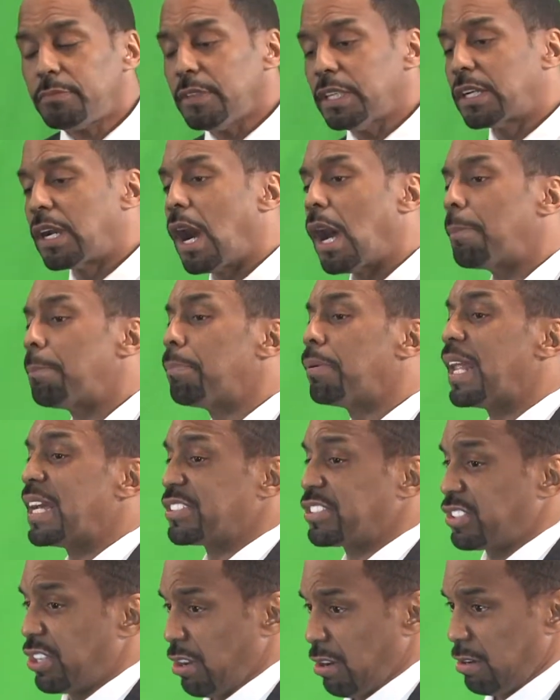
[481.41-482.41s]
God
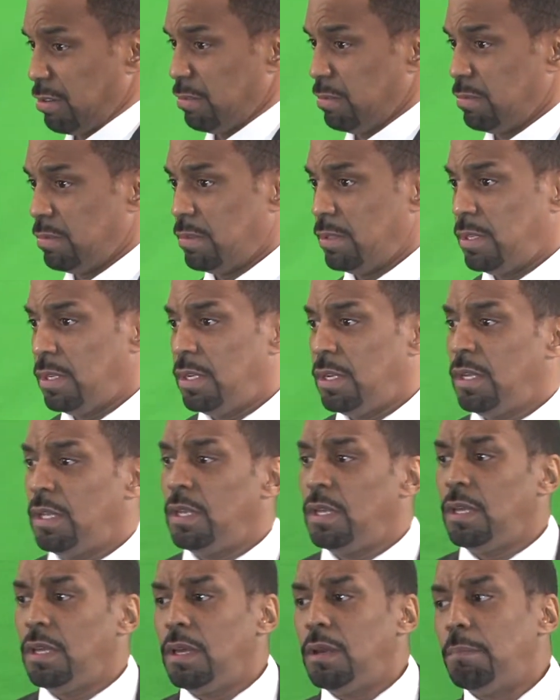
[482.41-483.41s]
blessed her.
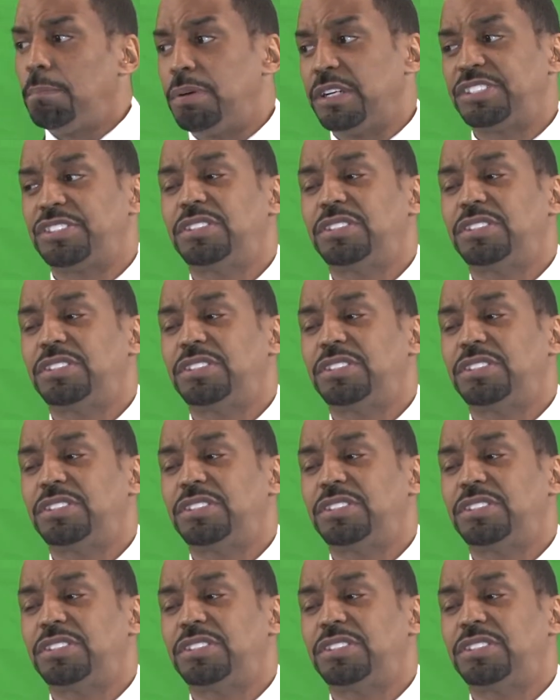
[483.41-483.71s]
But